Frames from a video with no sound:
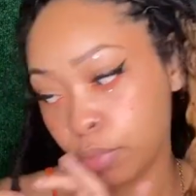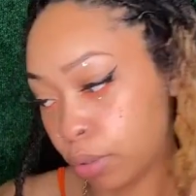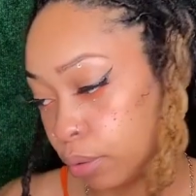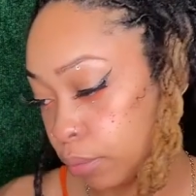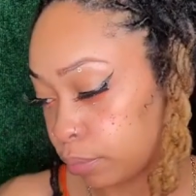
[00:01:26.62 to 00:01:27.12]

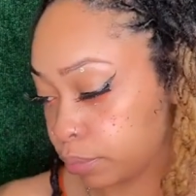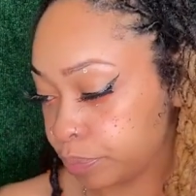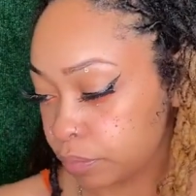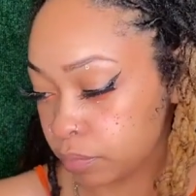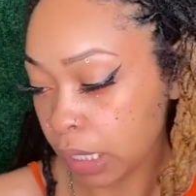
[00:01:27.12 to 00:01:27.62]
Boom.
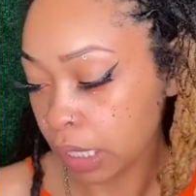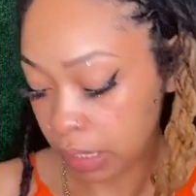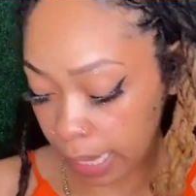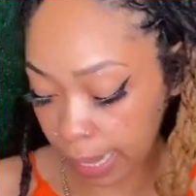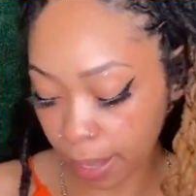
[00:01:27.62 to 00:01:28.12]

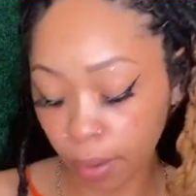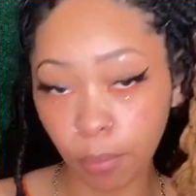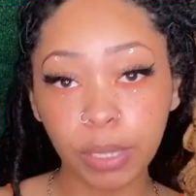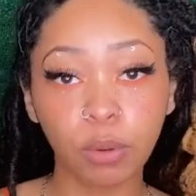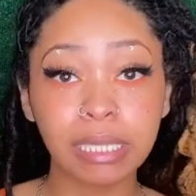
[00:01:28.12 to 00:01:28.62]

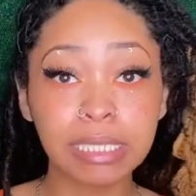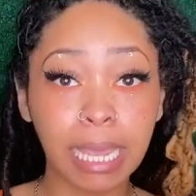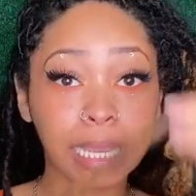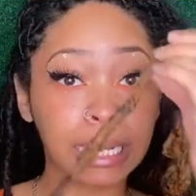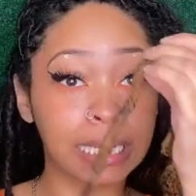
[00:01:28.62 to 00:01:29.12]
Now we're gonna
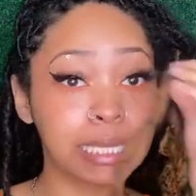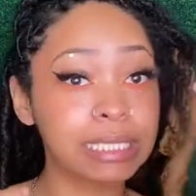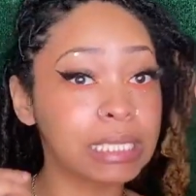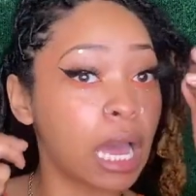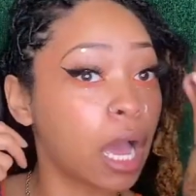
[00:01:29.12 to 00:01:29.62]
take
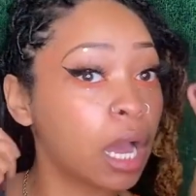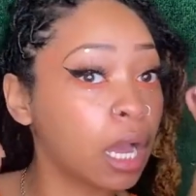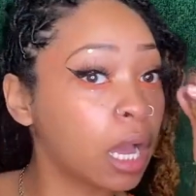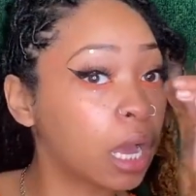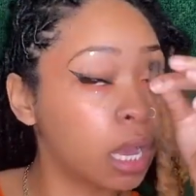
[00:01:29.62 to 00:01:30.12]
this
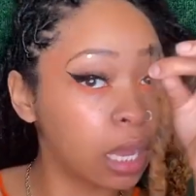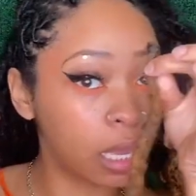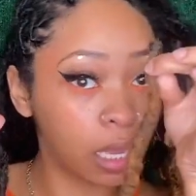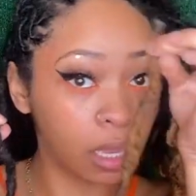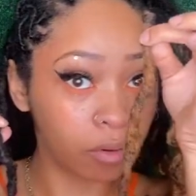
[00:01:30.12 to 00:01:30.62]
lock
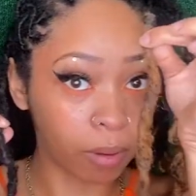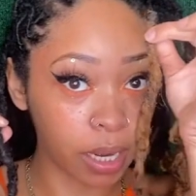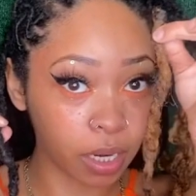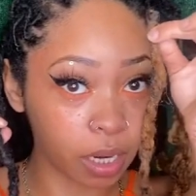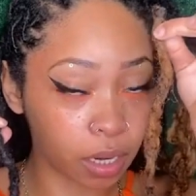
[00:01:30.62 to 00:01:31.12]

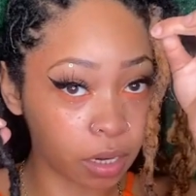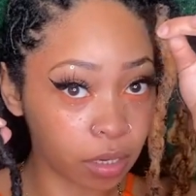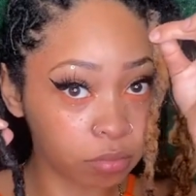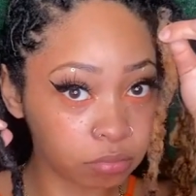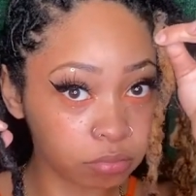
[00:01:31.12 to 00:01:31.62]
right here
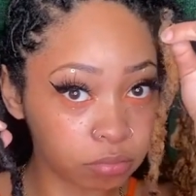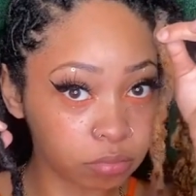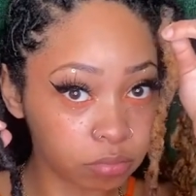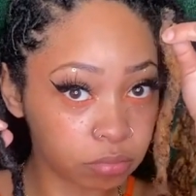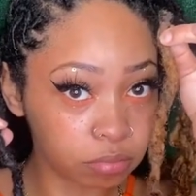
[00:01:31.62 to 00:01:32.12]

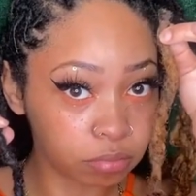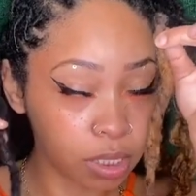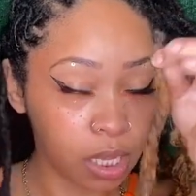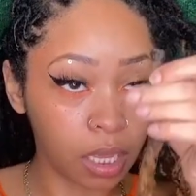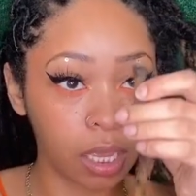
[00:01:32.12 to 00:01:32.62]

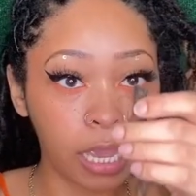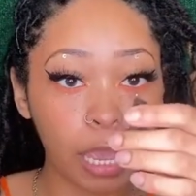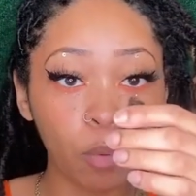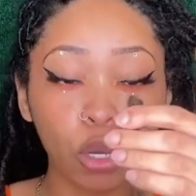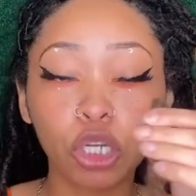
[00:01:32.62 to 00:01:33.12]

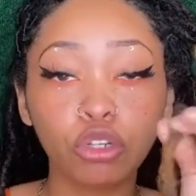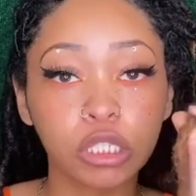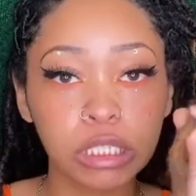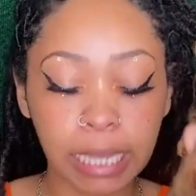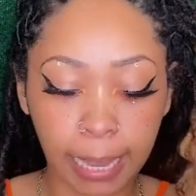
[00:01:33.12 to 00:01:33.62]
and we're gonna do
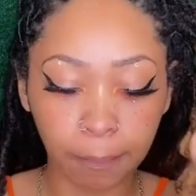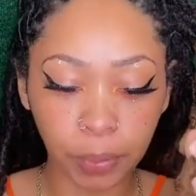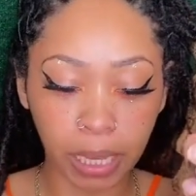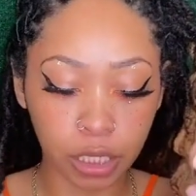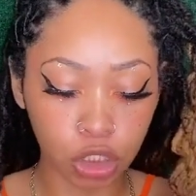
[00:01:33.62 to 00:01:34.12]
the same
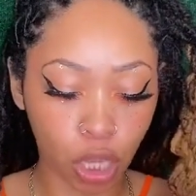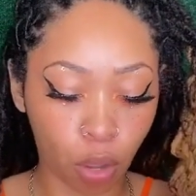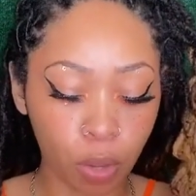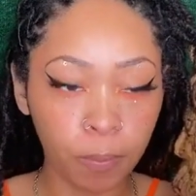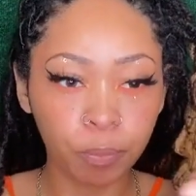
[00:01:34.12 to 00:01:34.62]
thing.
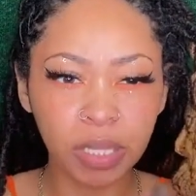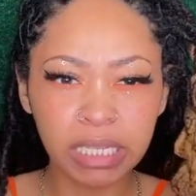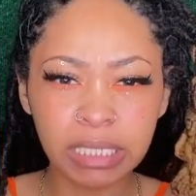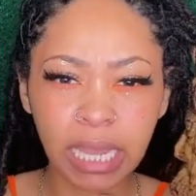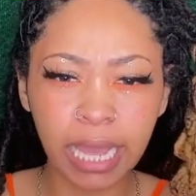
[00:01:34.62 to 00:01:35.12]
So
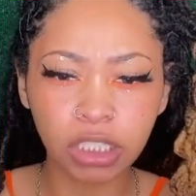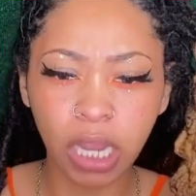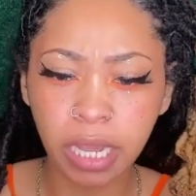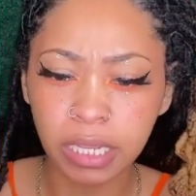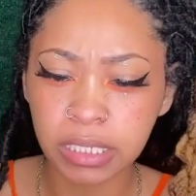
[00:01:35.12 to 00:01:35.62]
this, as
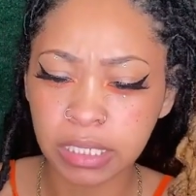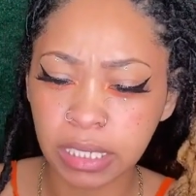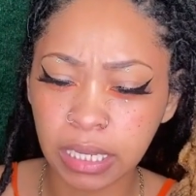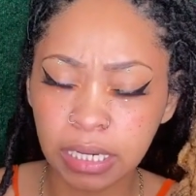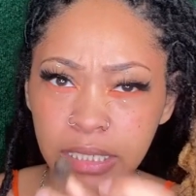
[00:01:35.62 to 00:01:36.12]
y'all can
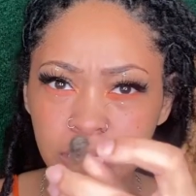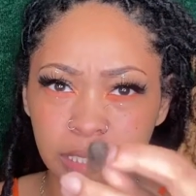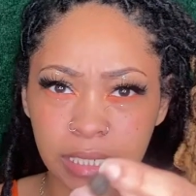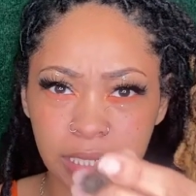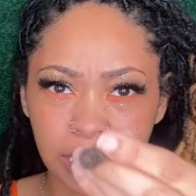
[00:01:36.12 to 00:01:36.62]
see, this
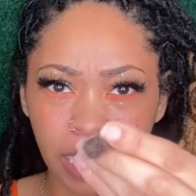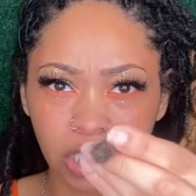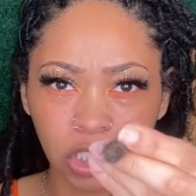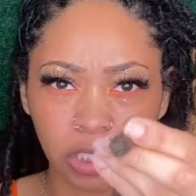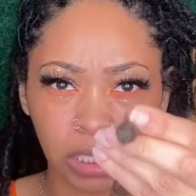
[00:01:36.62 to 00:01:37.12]
is the
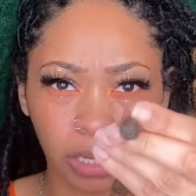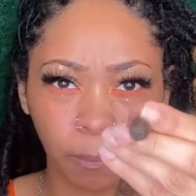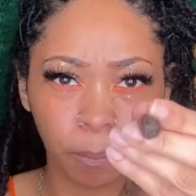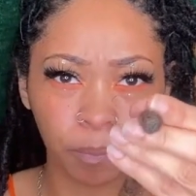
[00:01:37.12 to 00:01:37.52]
section